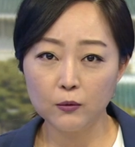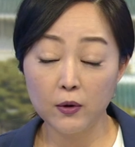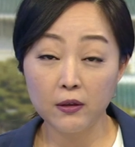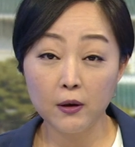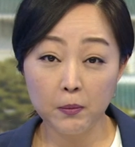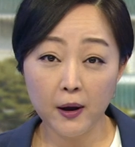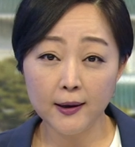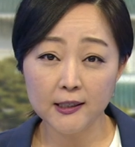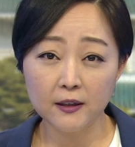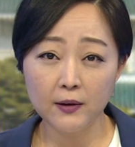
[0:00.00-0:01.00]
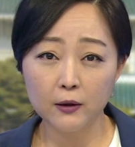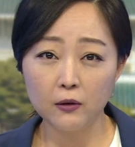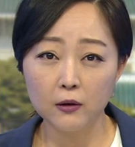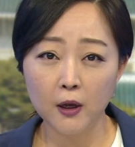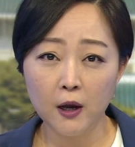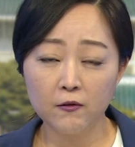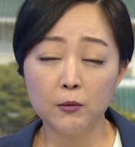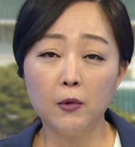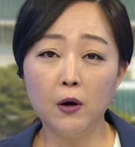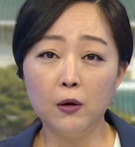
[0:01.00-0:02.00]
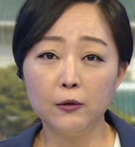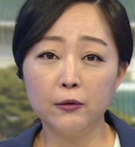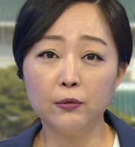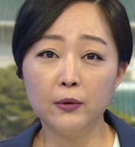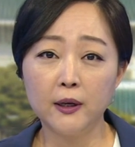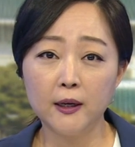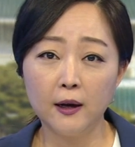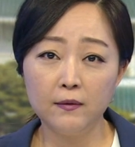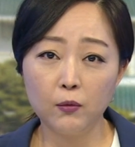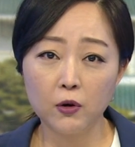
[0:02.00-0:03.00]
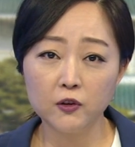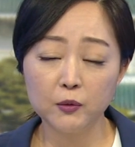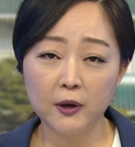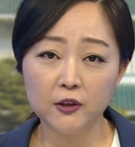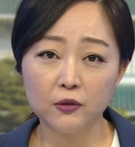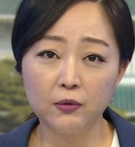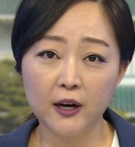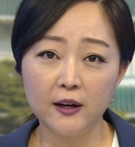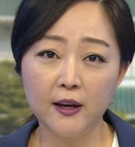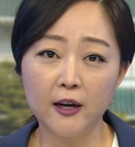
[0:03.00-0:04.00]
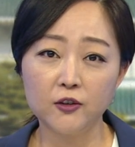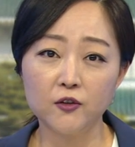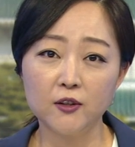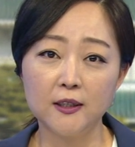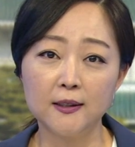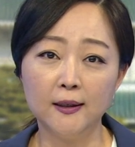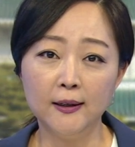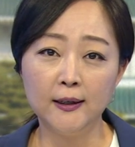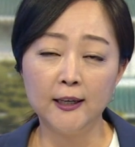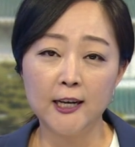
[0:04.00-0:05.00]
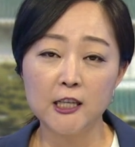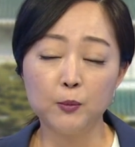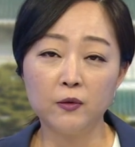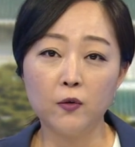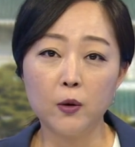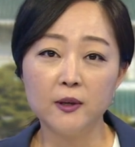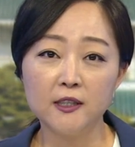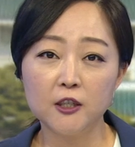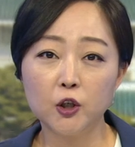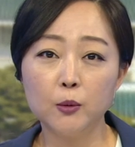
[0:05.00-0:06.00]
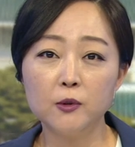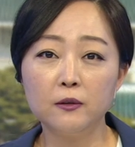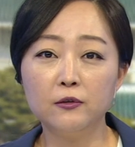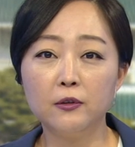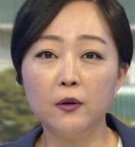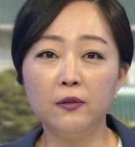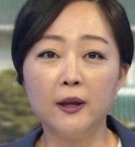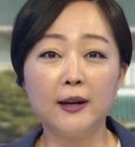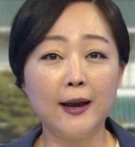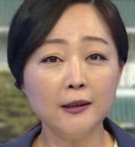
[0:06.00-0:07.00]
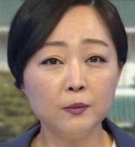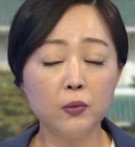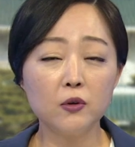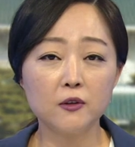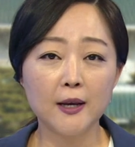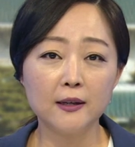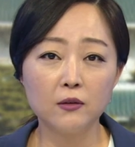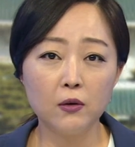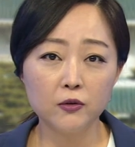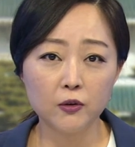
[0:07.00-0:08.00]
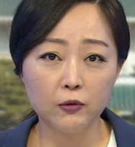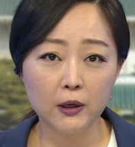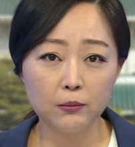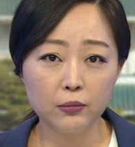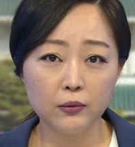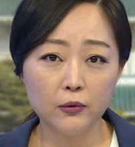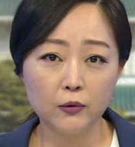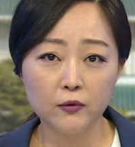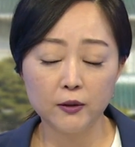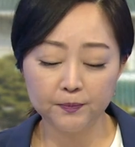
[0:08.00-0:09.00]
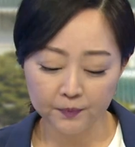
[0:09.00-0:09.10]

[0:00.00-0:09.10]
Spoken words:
with a positive outlook from all 3 of the world's major rating agencies. Its performance in terms of growth and exports has also improved.